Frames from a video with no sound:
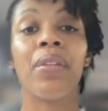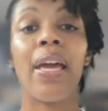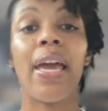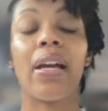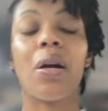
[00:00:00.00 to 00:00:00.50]

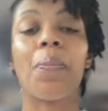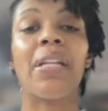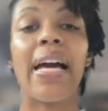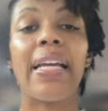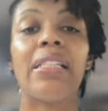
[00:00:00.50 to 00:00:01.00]
And
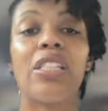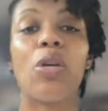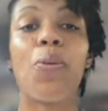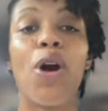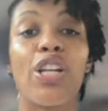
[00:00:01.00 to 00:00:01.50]
compliance is
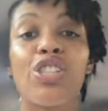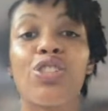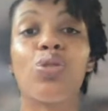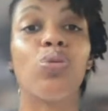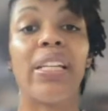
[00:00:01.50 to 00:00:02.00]
a part of
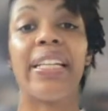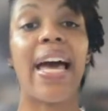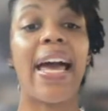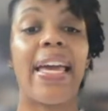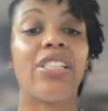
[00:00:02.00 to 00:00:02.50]
schooling,
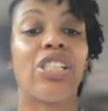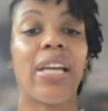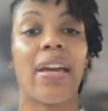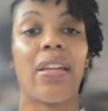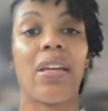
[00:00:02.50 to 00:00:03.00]
not
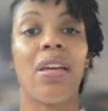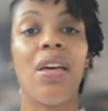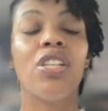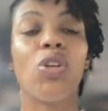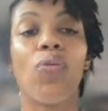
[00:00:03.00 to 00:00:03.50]
educating.
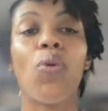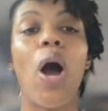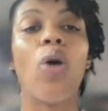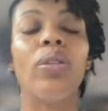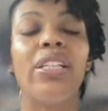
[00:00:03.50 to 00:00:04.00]
So if we're
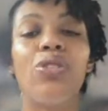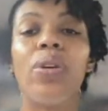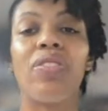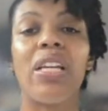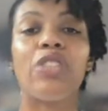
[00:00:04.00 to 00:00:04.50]
only
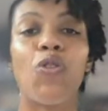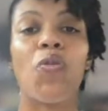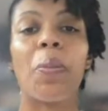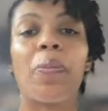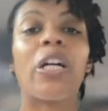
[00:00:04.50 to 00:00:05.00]
doing things
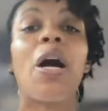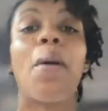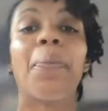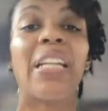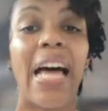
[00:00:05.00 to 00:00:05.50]
for
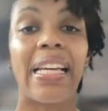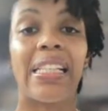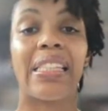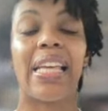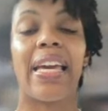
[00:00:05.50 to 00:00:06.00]

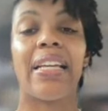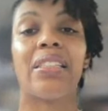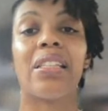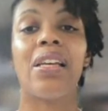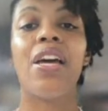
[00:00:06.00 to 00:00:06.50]
compliance
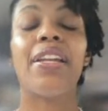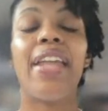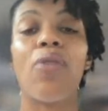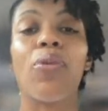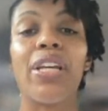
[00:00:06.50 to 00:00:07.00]
sakes,
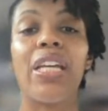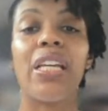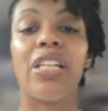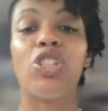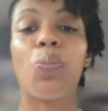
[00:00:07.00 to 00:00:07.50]
now we're
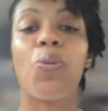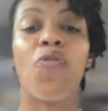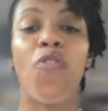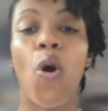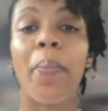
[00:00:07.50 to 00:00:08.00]
getting into
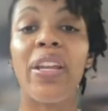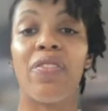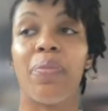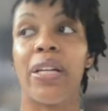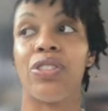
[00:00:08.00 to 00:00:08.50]
performative
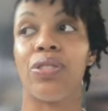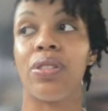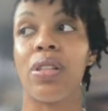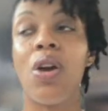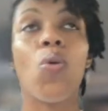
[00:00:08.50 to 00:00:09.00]
measures
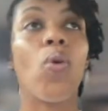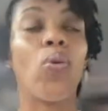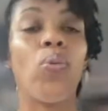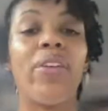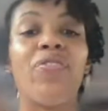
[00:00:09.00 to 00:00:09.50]

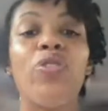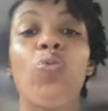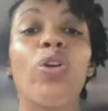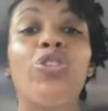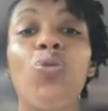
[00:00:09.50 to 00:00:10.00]
where
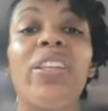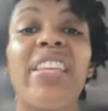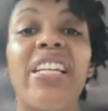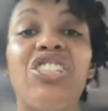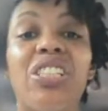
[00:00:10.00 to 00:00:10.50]
we're doing
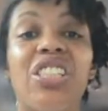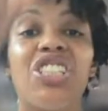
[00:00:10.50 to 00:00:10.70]
things just to